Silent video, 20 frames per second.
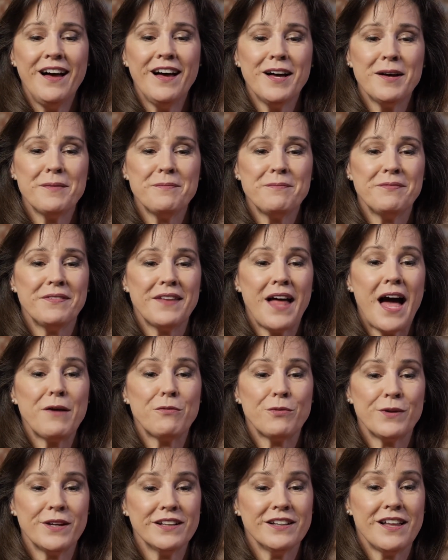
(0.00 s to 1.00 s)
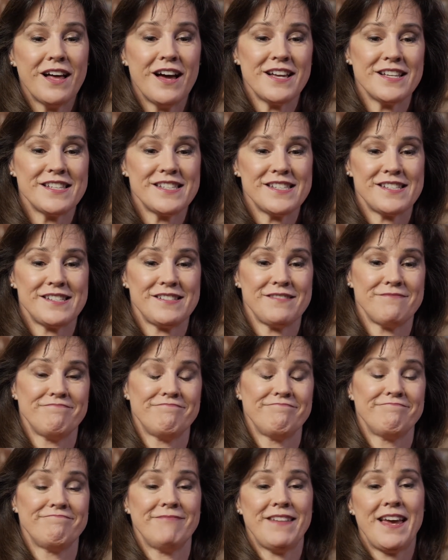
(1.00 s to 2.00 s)
I realized
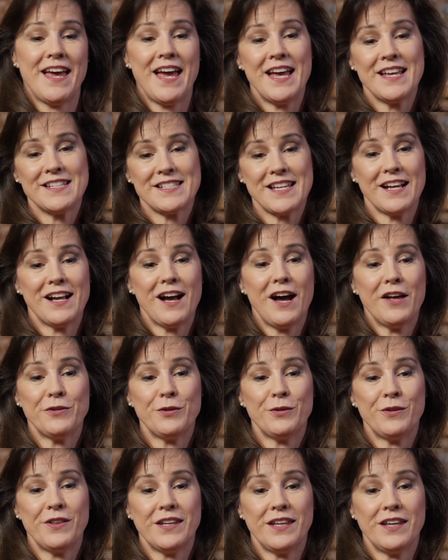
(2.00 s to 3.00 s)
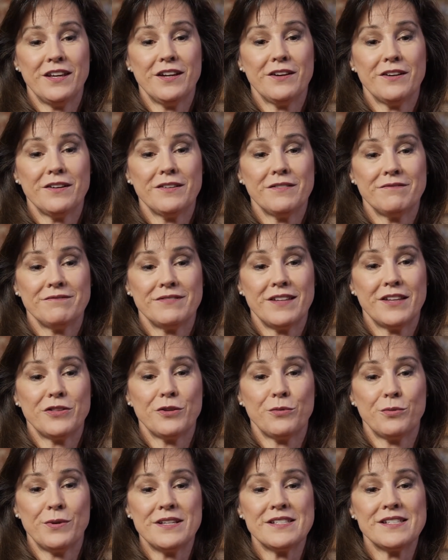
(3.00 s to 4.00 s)
as I got through the year
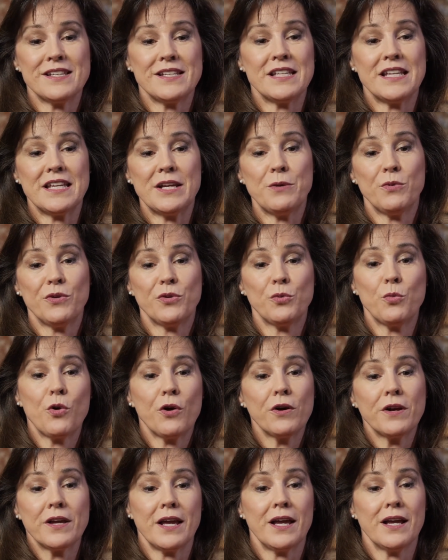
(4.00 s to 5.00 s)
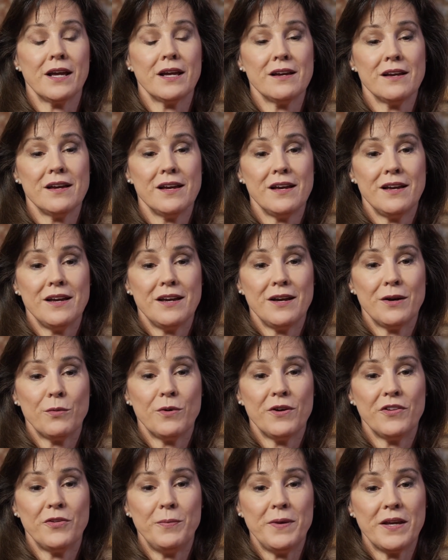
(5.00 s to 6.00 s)
that the reason it was working
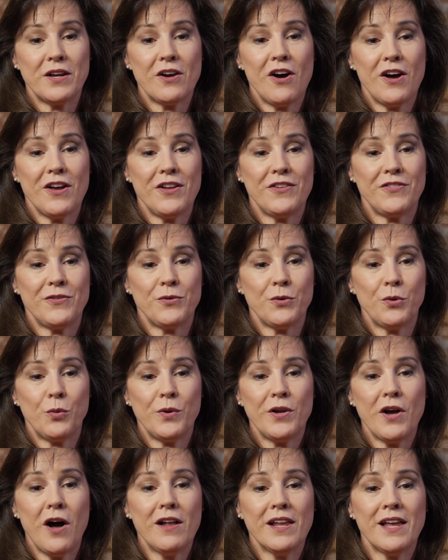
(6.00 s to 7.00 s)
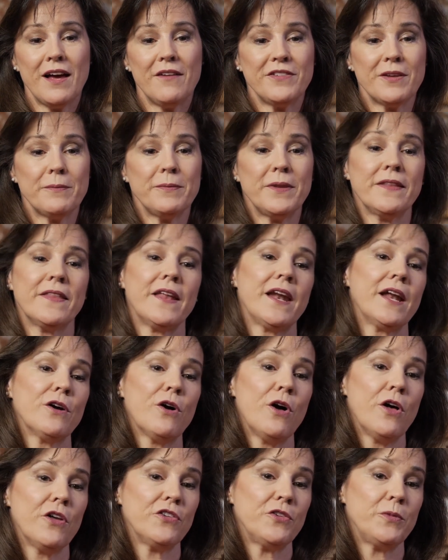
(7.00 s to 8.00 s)
was because we all have something that I
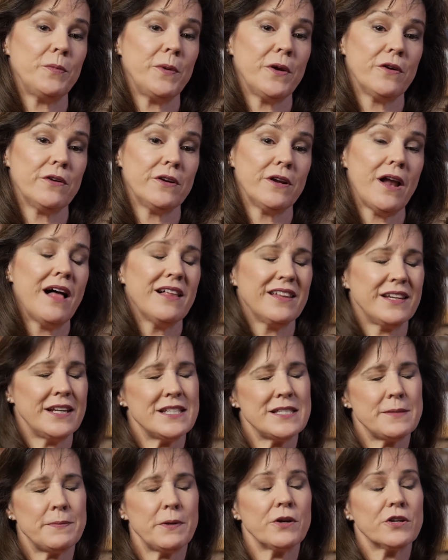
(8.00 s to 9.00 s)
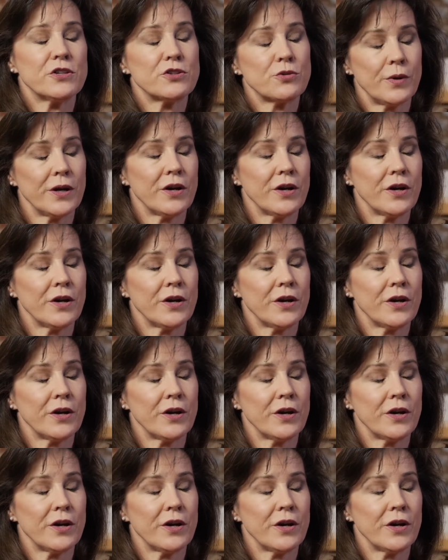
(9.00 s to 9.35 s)
call holiday spirit